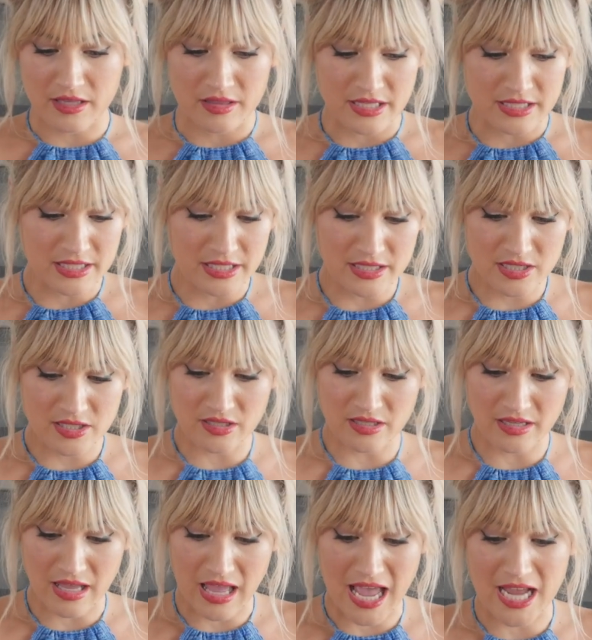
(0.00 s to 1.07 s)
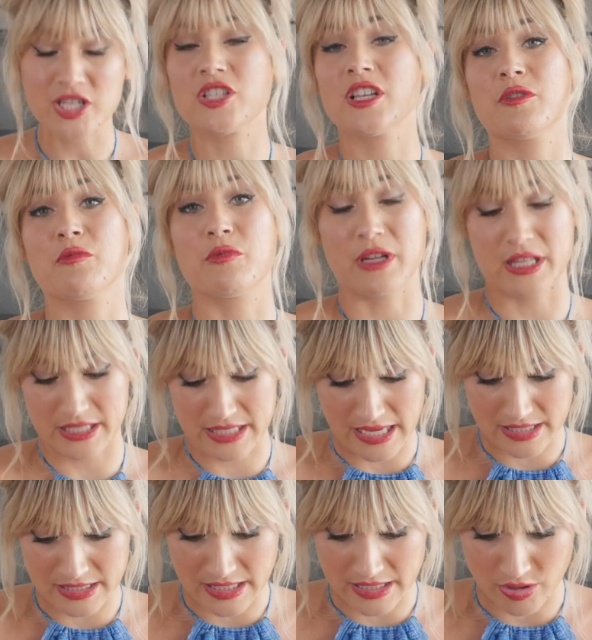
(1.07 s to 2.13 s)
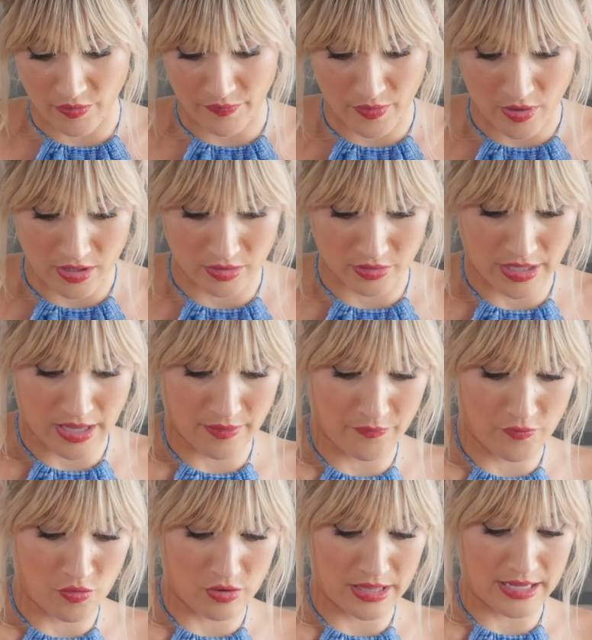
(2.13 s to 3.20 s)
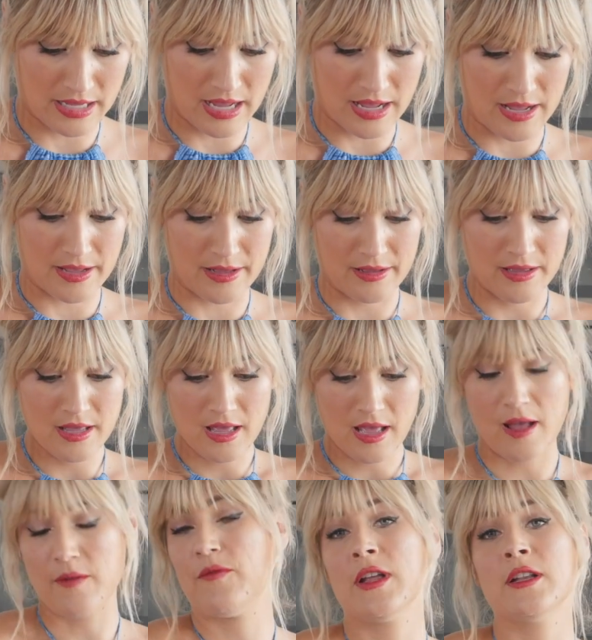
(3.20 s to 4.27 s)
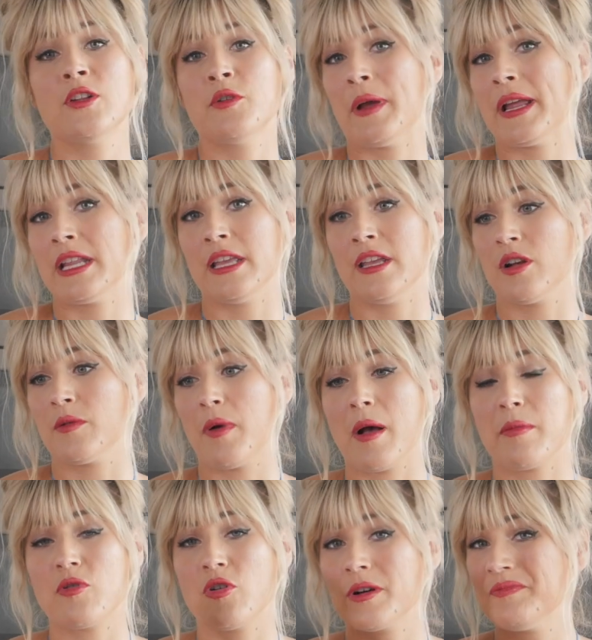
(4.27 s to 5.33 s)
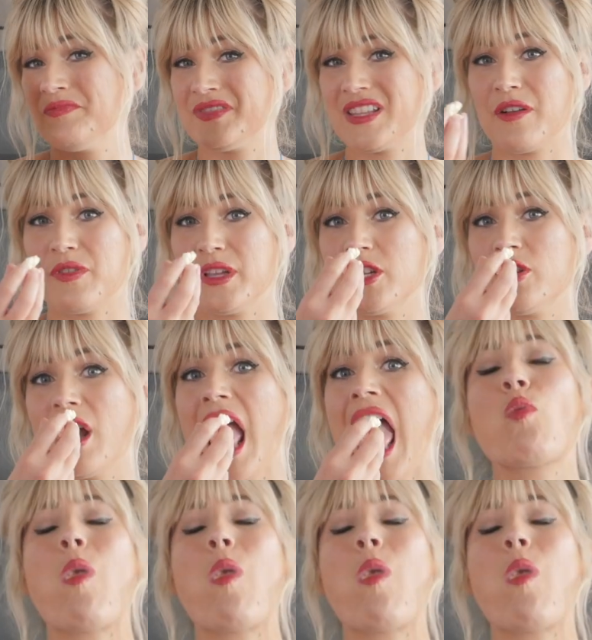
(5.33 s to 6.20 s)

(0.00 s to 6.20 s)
This is actually really tasty. So if you are looking for like a fun new way to eat your popcorn, definitely do it.